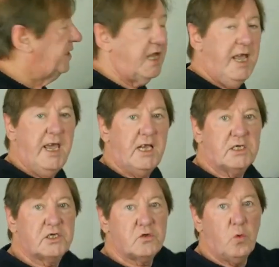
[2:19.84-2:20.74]
that
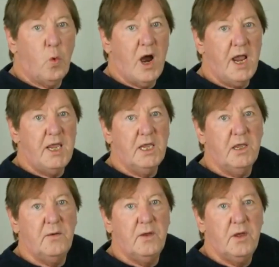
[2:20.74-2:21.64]

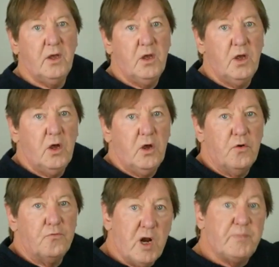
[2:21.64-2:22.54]
XY
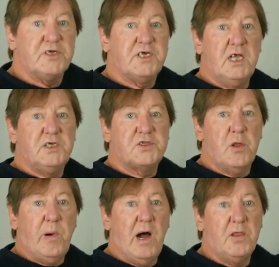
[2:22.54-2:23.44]
represents
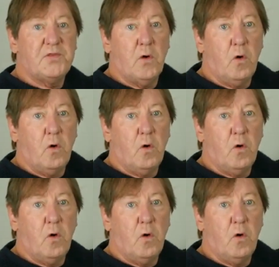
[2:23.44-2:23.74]
the path